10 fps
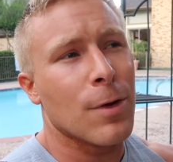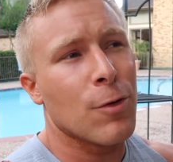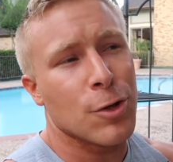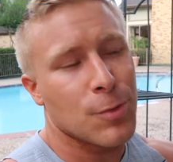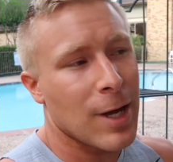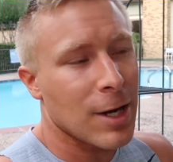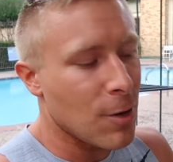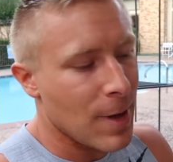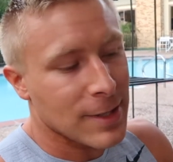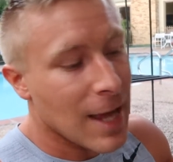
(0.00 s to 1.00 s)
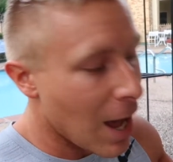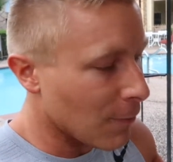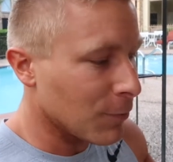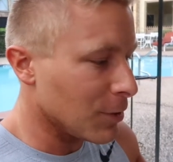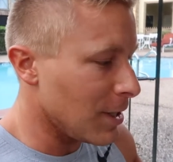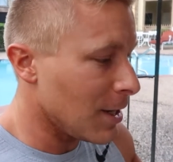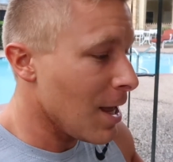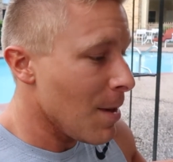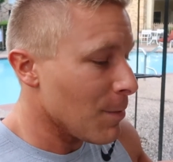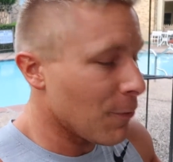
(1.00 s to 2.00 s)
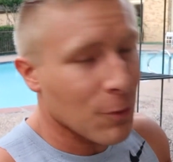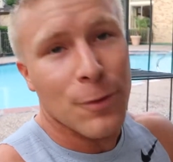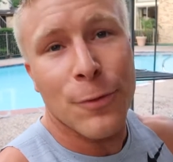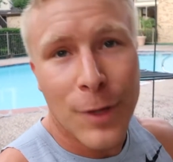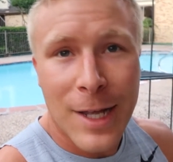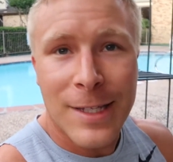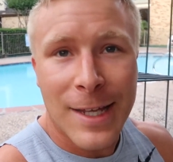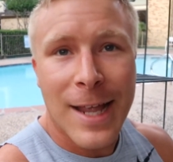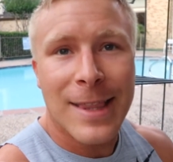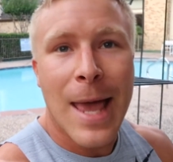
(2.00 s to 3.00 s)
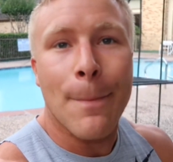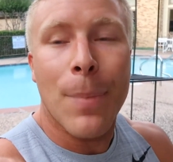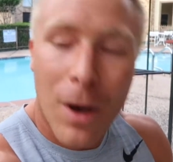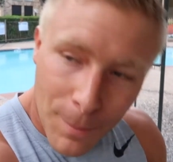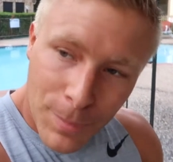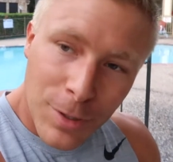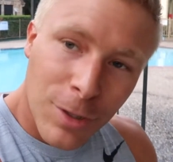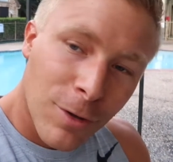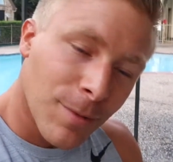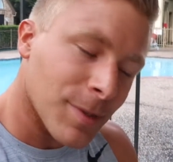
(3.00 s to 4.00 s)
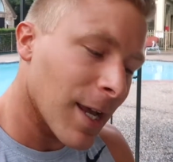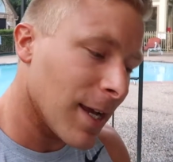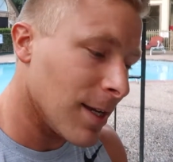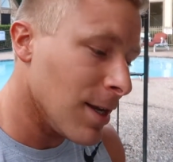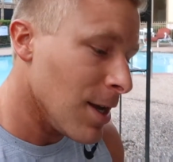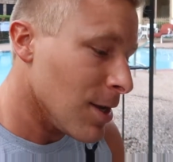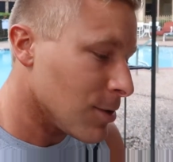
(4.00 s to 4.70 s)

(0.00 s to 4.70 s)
But of course, we gotta go back to Alphalete before the flight to get that pump. You know what I'm saying?